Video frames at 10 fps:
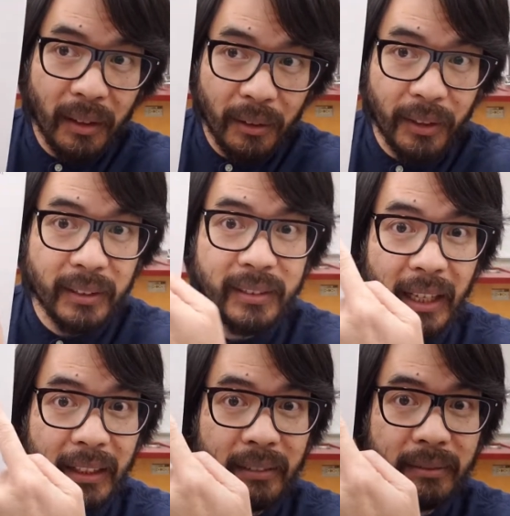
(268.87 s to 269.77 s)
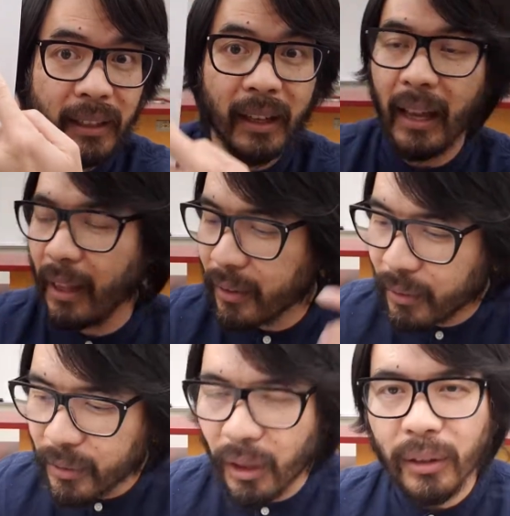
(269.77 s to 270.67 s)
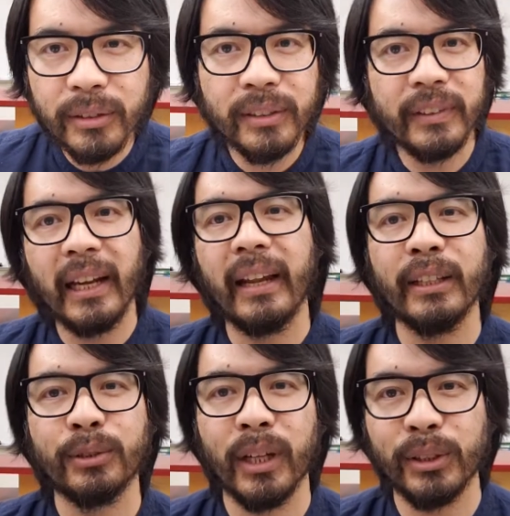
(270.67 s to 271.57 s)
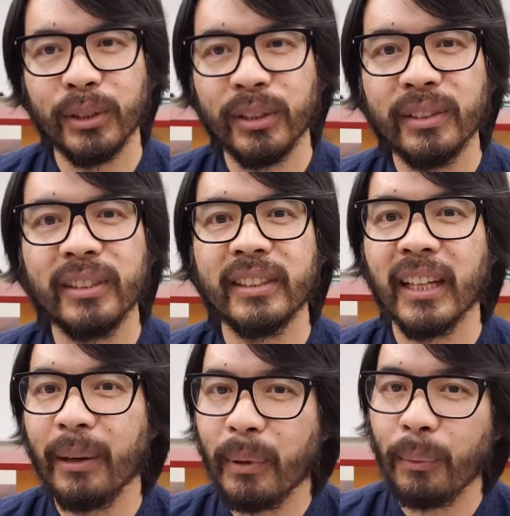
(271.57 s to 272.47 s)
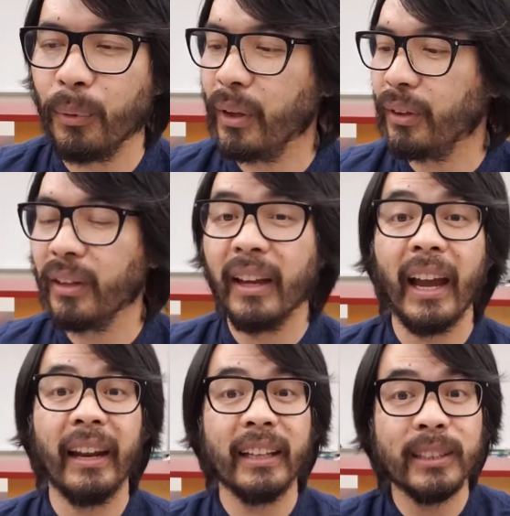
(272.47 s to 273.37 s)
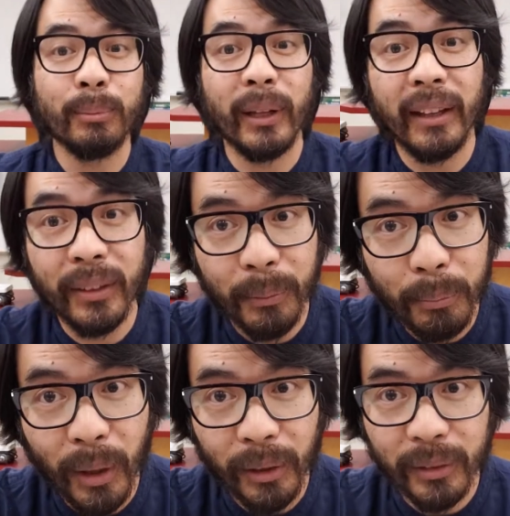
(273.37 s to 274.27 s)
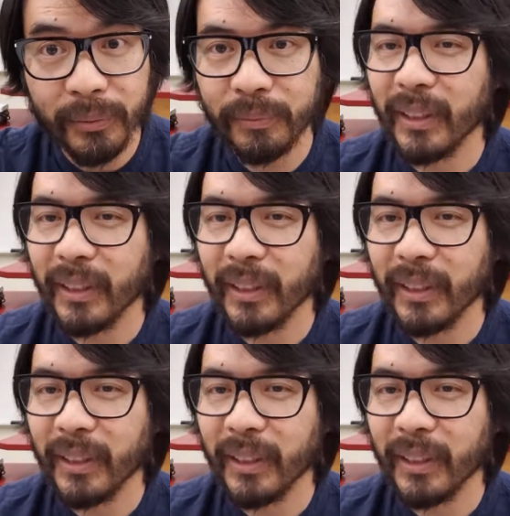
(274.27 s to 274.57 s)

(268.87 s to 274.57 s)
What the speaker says: this data and their knowledge of DNA structure to come up with and explain their model.